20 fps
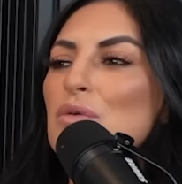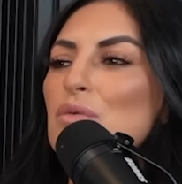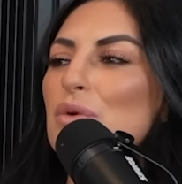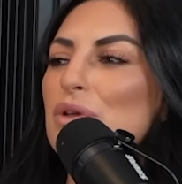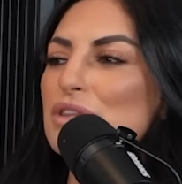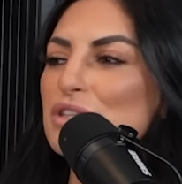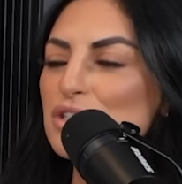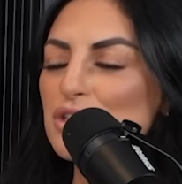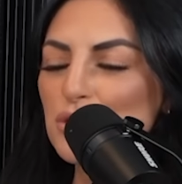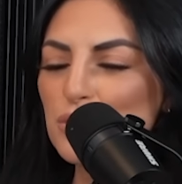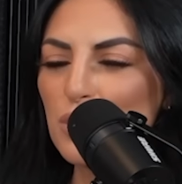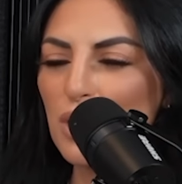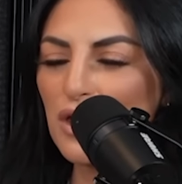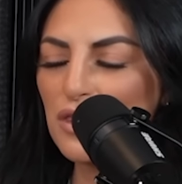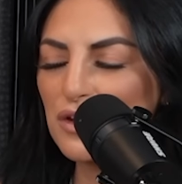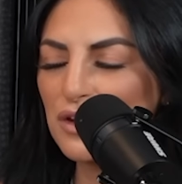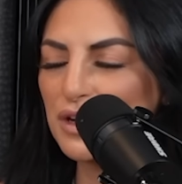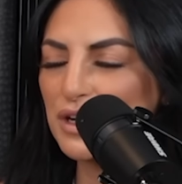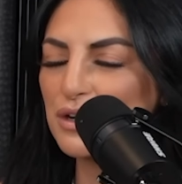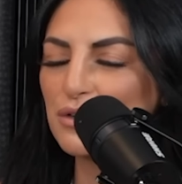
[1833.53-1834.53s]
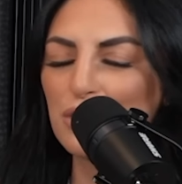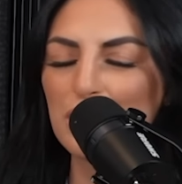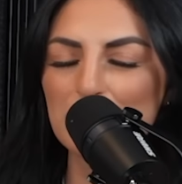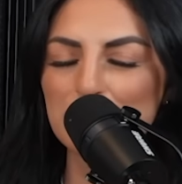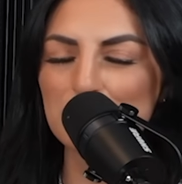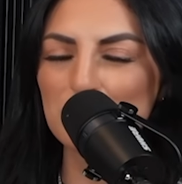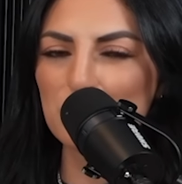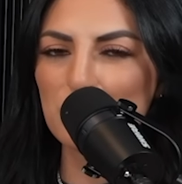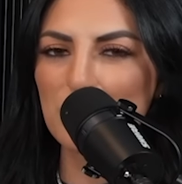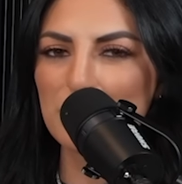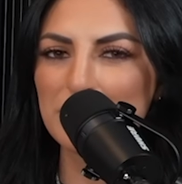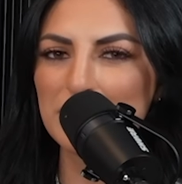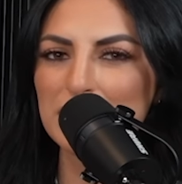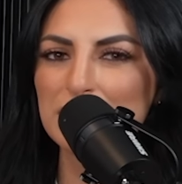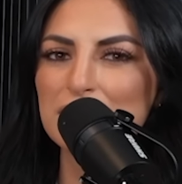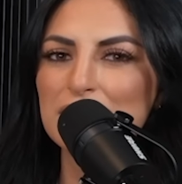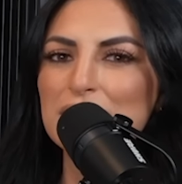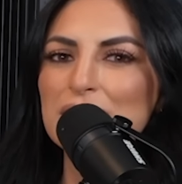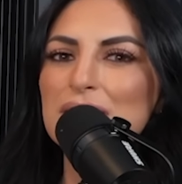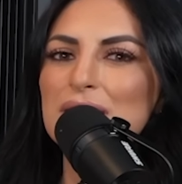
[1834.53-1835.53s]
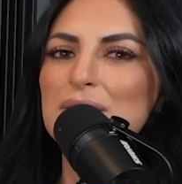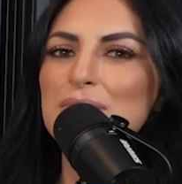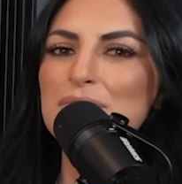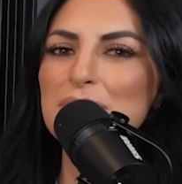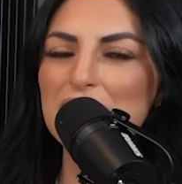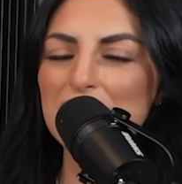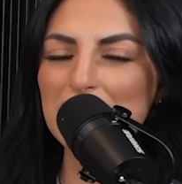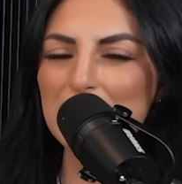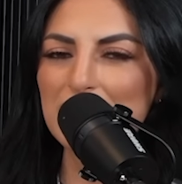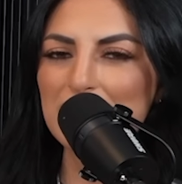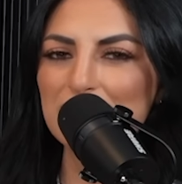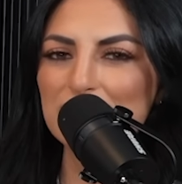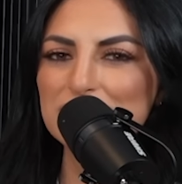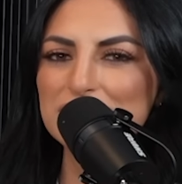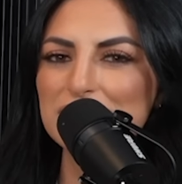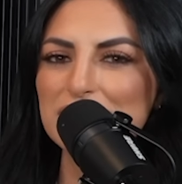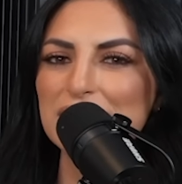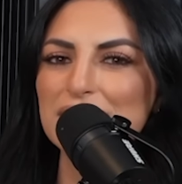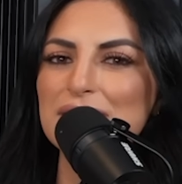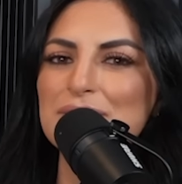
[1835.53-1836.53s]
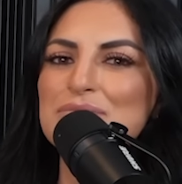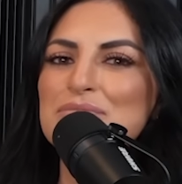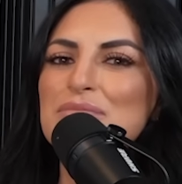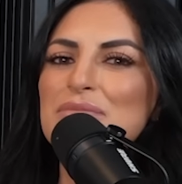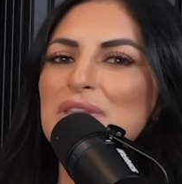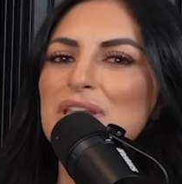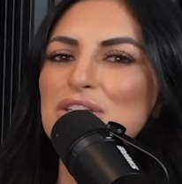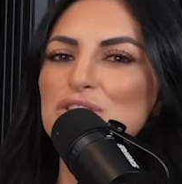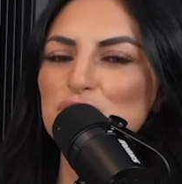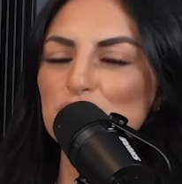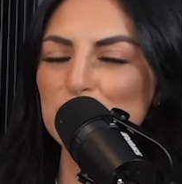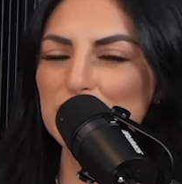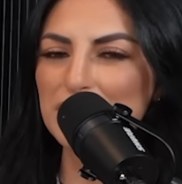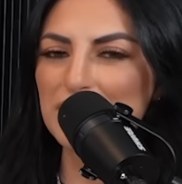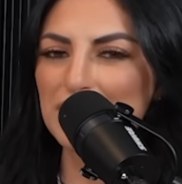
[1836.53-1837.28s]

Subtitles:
with two other incredible women, Megan Anderson, Julie